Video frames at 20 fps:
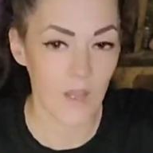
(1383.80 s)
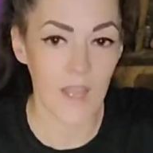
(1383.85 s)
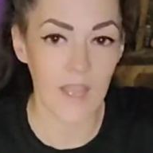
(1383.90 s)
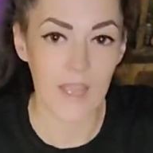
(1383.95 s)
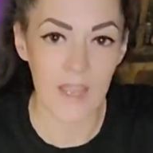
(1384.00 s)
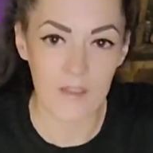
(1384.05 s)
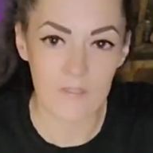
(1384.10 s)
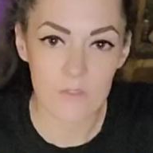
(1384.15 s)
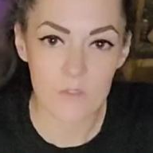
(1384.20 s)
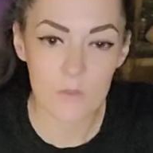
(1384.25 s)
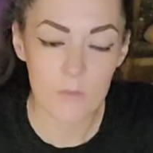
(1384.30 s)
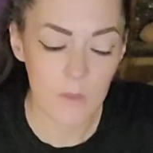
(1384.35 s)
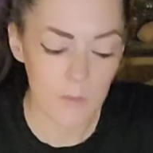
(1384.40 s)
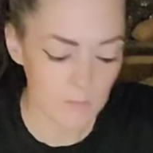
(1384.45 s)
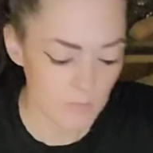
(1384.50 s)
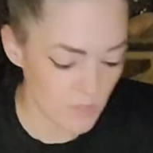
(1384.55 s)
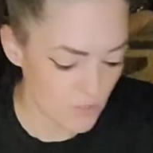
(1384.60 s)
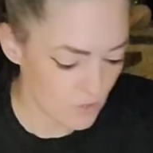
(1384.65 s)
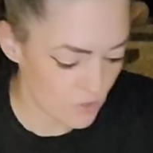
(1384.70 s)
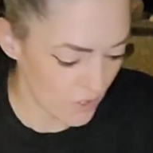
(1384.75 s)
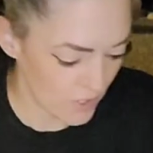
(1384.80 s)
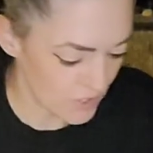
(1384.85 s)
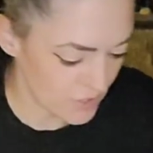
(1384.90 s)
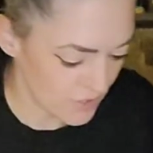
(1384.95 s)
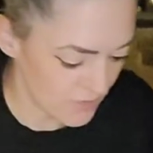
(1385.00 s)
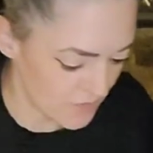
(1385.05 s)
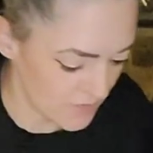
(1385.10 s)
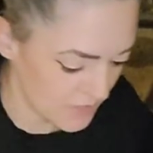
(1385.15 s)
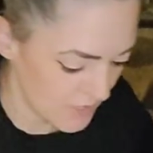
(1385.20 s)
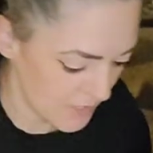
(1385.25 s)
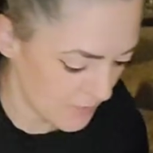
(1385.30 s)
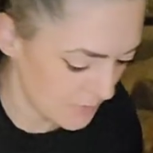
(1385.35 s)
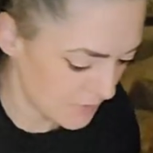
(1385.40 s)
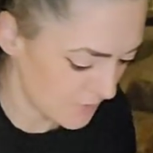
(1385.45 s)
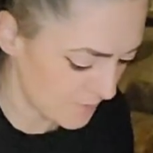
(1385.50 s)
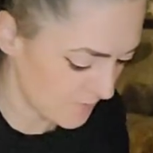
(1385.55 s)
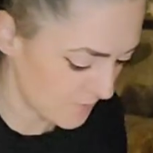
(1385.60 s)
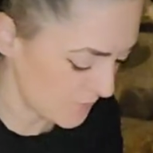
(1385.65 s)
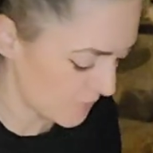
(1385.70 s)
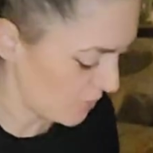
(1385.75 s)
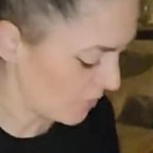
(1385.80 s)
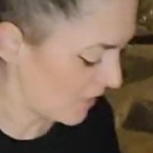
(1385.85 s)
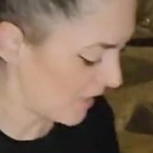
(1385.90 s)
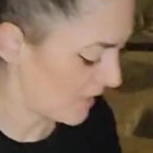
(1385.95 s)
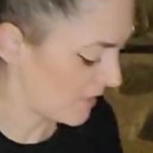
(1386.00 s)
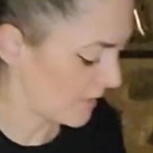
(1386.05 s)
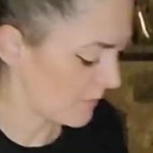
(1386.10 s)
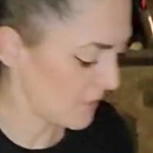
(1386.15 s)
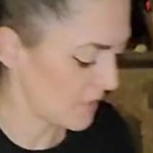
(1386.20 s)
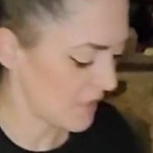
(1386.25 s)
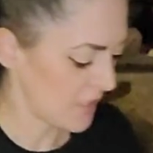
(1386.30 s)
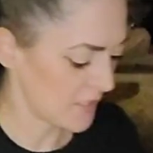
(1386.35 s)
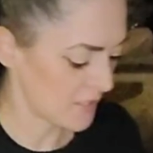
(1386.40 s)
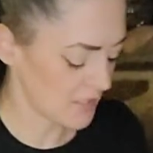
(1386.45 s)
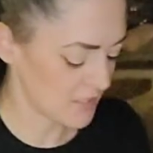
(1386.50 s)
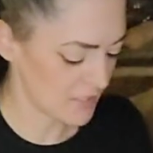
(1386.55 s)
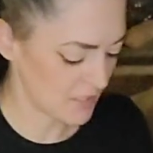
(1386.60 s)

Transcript: I have to remember the structure of the table. Hold on, let me light